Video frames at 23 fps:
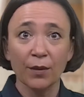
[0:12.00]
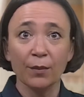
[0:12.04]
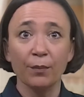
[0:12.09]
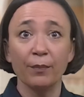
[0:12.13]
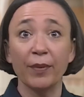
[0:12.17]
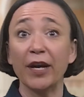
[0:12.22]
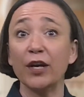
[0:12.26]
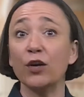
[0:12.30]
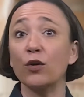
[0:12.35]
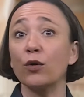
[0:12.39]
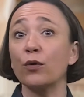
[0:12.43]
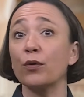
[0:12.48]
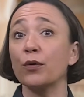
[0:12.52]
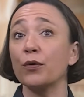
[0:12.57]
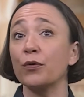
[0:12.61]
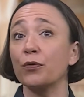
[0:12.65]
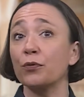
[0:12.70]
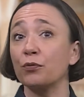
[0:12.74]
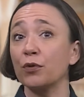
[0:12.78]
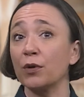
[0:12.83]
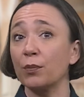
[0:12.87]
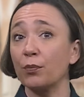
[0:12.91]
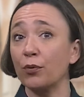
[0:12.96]
by going
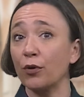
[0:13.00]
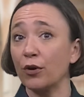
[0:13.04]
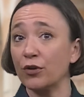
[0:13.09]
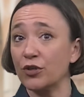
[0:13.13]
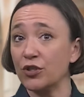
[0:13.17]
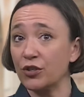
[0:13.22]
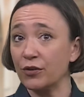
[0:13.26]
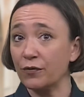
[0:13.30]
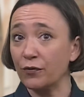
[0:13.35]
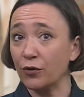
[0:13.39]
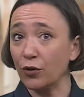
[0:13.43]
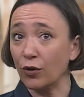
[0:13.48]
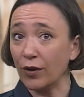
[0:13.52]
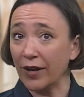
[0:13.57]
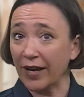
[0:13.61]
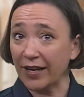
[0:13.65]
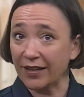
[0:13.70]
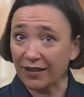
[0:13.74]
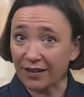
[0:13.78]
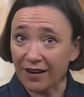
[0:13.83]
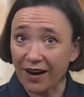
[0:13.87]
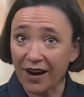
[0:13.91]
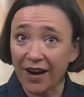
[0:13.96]
through the process of
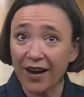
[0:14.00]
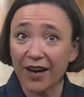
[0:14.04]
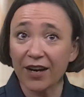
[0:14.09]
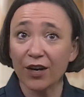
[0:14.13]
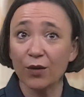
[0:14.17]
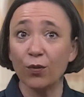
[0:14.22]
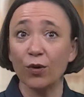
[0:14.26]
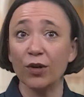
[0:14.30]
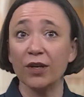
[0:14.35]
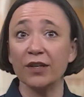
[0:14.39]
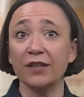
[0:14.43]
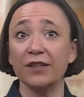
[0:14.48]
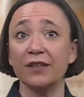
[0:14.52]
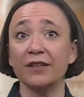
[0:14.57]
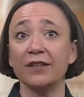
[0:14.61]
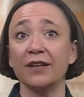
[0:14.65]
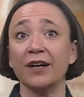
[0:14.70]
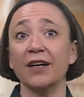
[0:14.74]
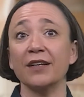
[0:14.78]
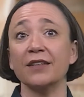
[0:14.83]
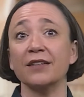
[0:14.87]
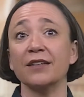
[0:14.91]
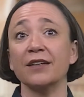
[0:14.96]
collecting high-quality
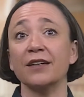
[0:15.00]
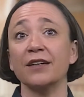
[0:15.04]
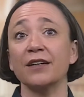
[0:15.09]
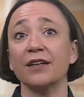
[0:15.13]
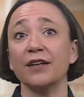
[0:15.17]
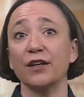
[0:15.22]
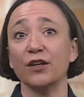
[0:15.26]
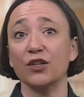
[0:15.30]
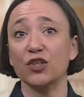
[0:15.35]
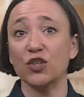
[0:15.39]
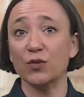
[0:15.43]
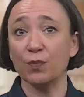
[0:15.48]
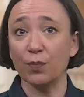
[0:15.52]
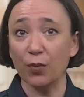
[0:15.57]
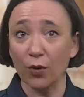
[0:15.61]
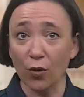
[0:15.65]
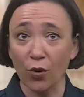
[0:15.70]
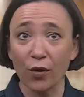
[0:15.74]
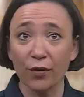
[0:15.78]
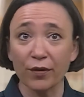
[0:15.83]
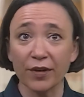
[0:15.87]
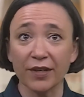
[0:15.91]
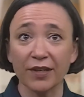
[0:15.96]
data,
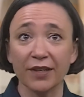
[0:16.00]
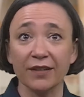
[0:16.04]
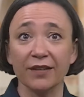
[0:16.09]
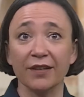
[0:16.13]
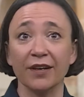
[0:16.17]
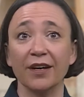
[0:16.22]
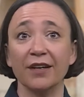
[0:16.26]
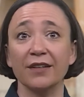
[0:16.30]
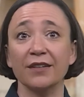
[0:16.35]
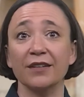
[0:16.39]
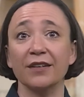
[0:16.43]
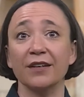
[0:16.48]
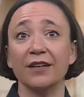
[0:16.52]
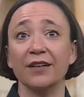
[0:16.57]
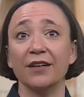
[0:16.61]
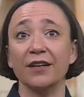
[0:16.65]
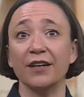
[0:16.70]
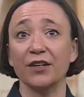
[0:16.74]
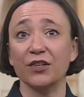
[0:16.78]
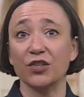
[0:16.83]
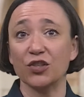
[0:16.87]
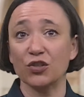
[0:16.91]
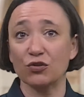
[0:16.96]
exploring the data,
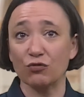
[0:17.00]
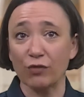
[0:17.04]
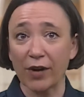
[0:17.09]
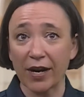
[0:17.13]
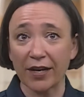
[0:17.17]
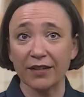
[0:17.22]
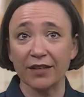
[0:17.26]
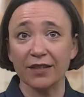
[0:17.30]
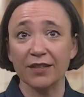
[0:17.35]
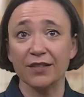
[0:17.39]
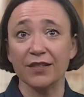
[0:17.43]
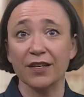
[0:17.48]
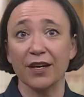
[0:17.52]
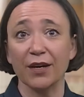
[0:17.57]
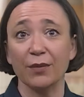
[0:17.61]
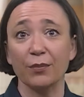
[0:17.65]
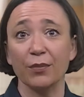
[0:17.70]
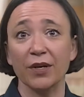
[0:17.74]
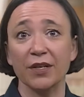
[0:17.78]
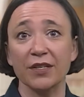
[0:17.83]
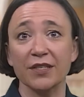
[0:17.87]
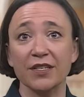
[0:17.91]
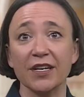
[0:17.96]
extracting
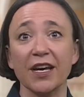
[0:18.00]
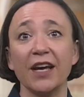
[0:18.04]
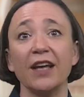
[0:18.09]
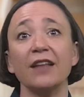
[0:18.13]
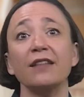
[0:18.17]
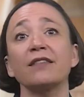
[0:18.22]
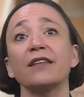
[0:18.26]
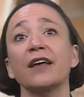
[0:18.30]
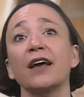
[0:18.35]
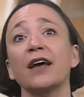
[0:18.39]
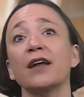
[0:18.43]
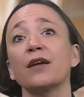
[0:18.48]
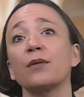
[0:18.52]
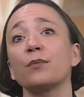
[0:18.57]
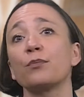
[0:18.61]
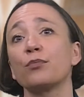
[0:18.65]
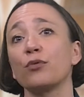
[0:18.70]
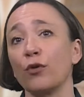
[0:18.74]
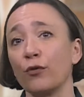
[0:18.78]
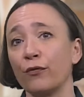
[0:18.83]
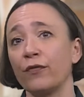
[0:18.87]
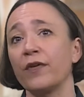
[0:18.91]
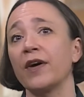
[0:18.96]
segments, and then
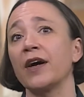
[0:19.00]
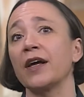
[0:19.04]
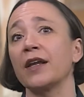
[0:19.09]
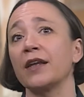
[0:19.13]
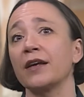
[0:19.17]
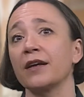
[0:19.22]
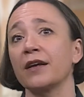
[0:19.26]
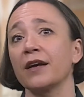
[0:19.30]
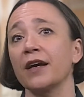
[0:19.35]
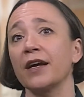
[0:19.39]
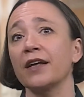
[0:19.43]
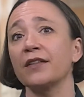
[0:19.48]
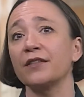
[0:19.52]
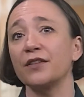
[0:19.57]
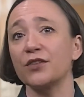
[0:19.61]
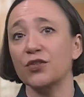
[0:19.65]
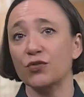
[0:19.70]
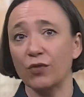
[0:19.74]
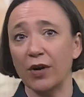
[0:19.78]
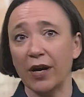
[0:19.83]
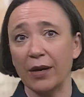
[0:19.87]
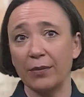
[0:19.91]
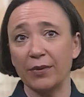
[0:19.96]
profiling and
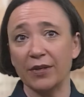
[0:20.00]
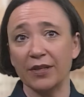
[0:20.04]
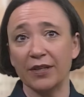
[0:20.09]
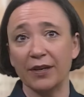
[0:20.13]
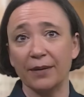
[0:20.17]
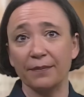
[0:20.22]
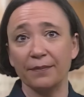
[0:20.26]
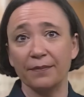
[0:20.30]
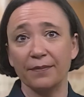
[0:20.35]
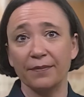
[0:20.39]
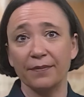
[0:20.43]
describing them.